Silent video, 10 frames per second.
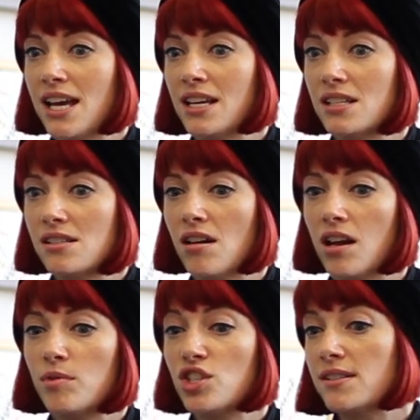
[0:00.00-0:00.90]
10 years'
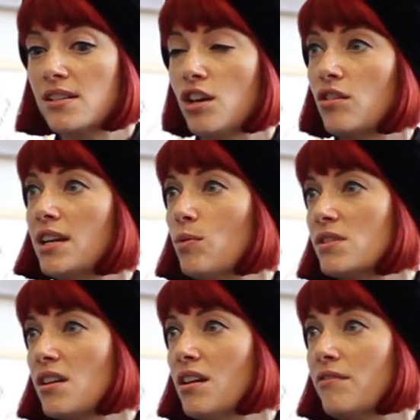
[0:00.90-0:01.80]
time, just to know that it
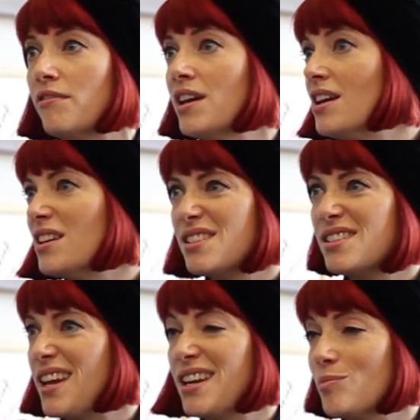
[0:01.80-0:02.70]
was kind of
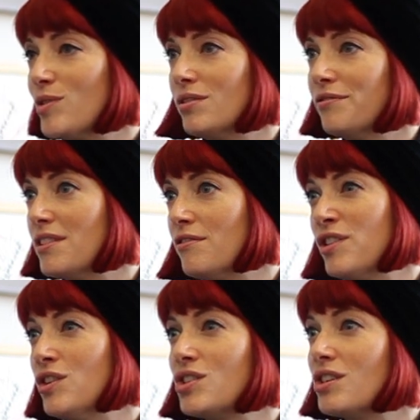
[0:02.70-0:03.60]
sustainable for the
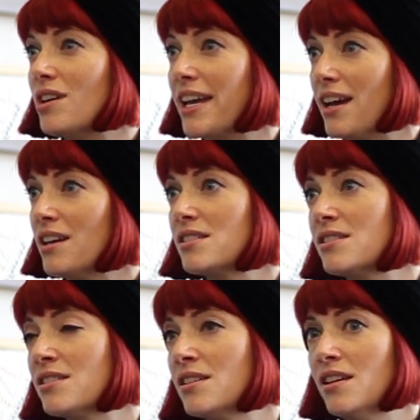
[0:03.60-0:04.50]
future, I
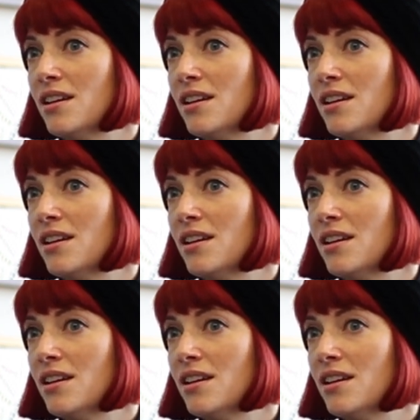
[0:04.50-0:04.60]
guess.